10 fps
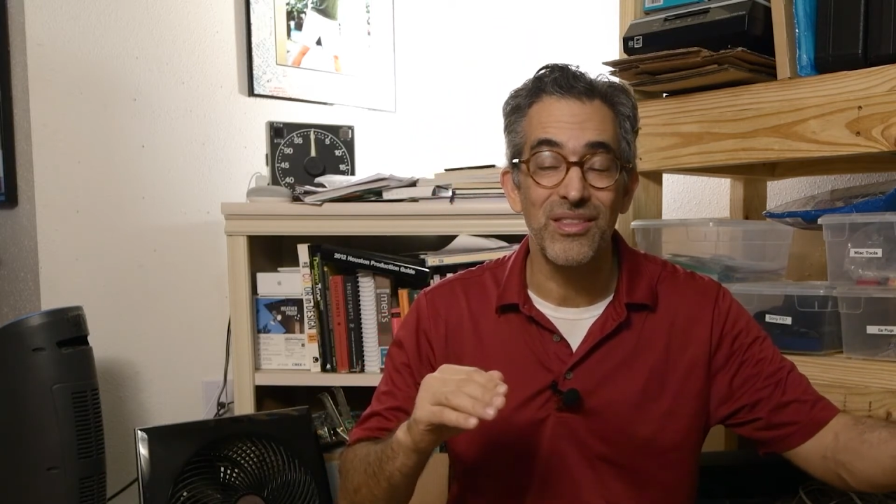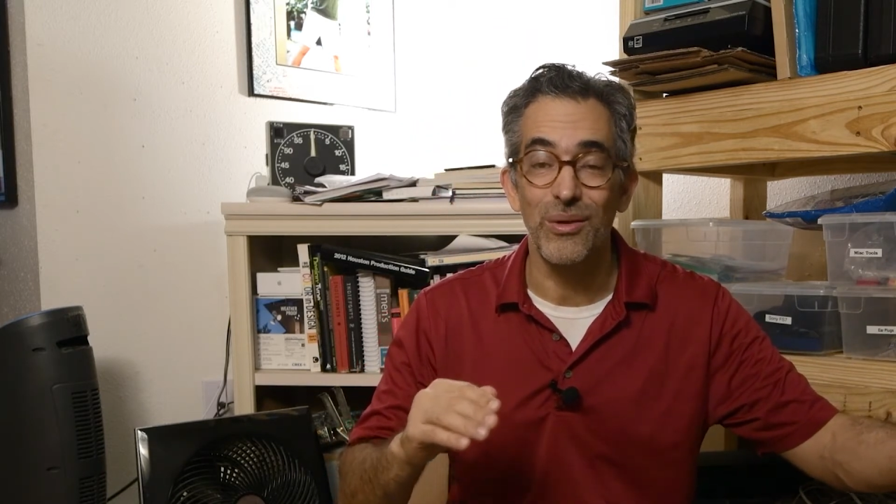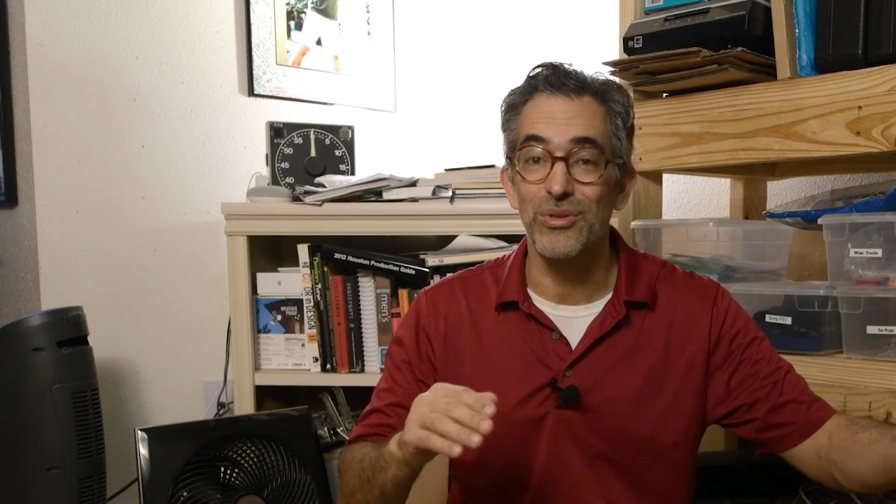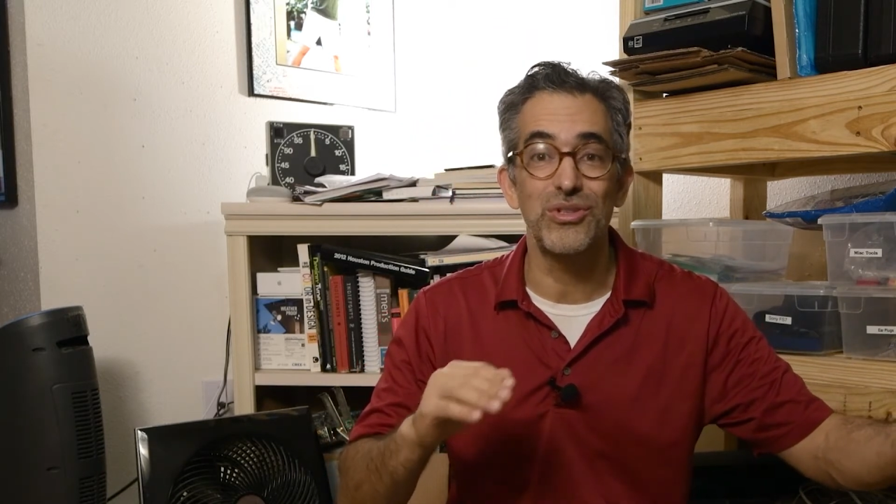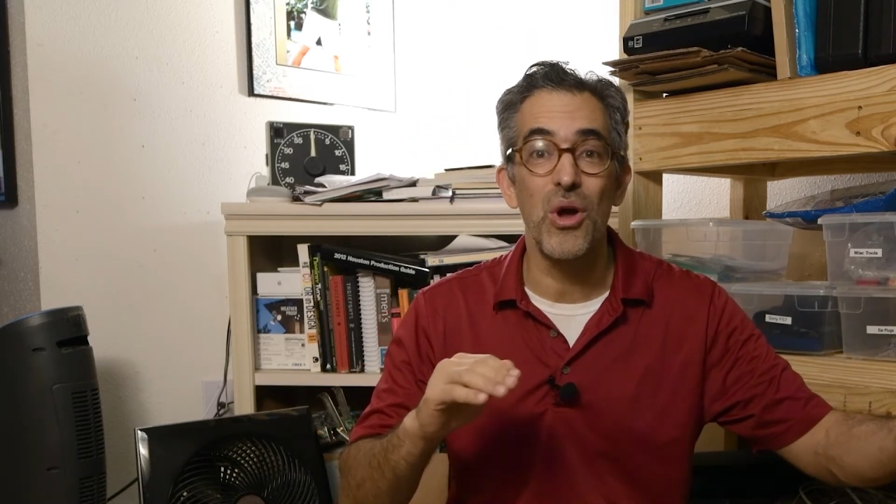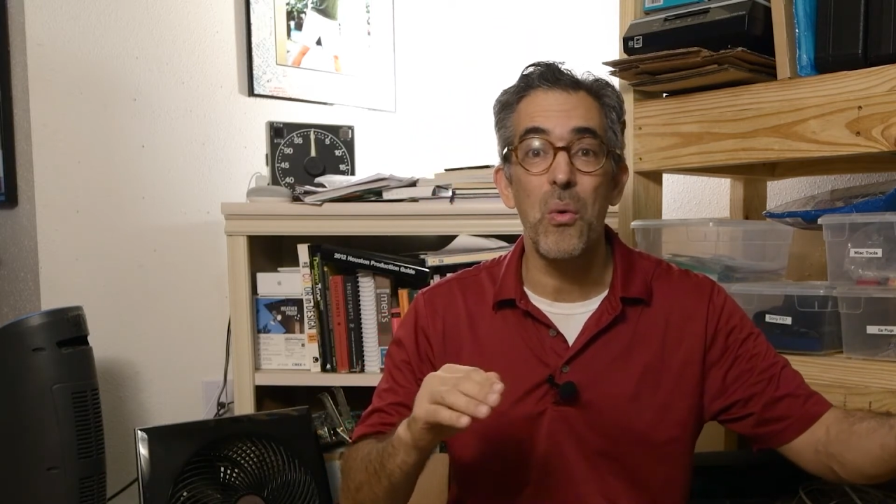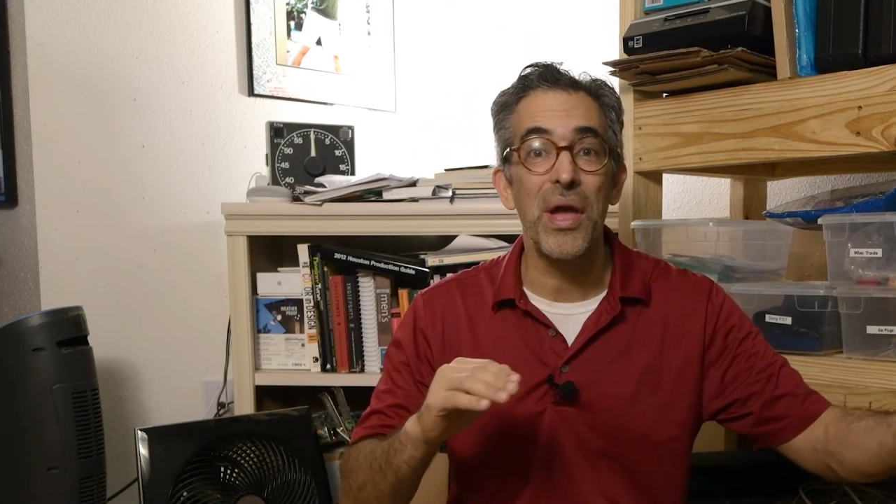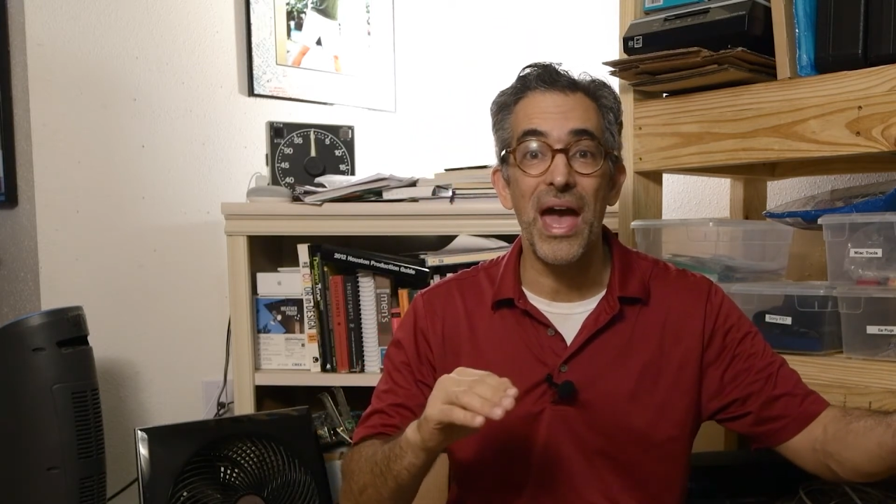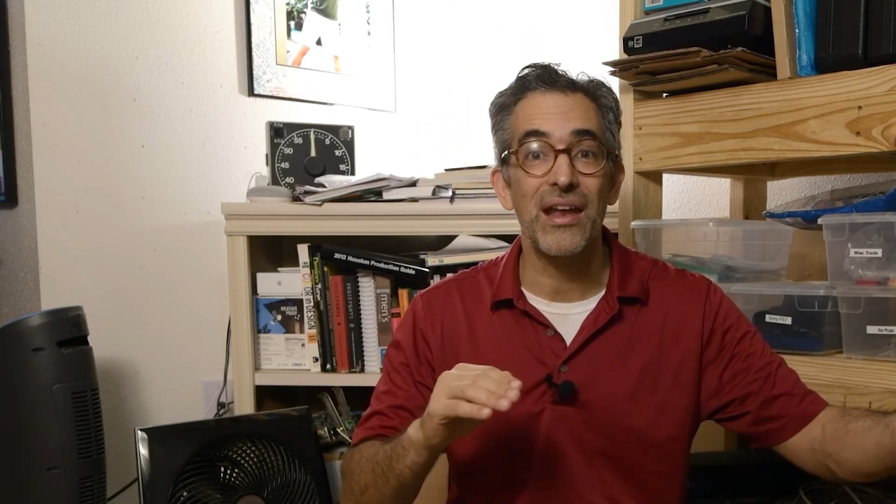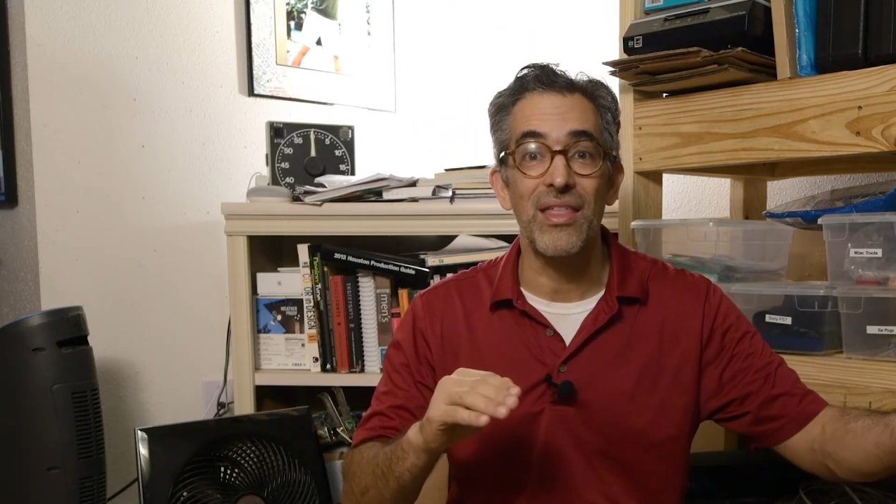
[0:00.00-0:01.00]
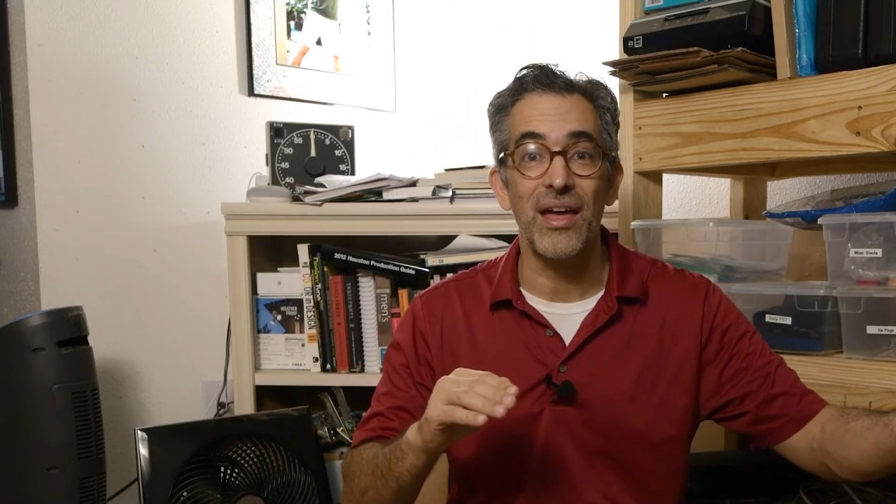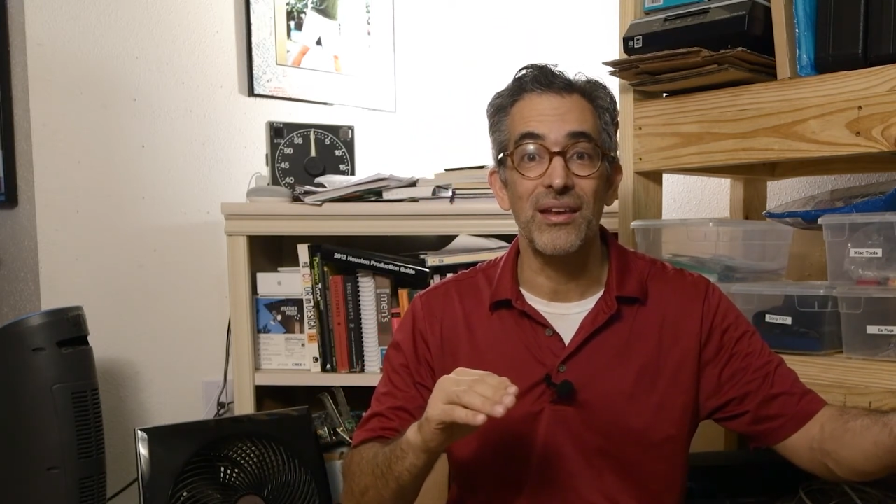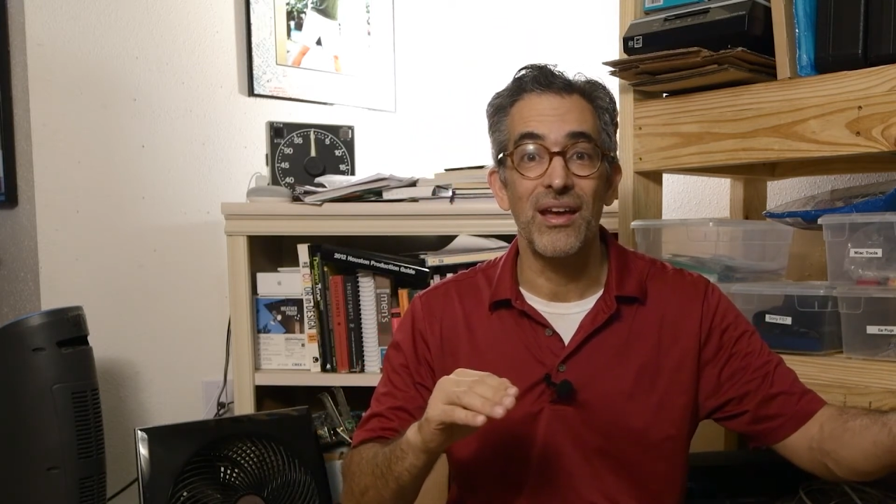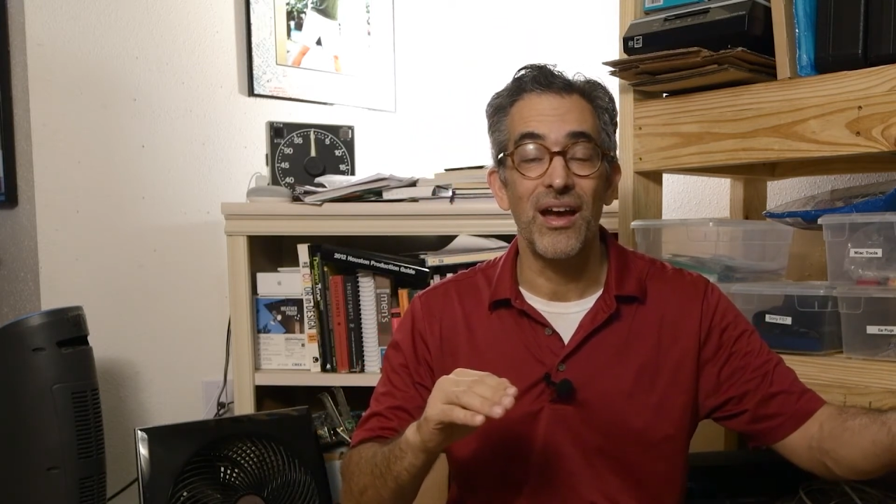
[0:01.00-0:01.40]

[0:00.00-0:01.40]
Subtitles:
There was no way out of that.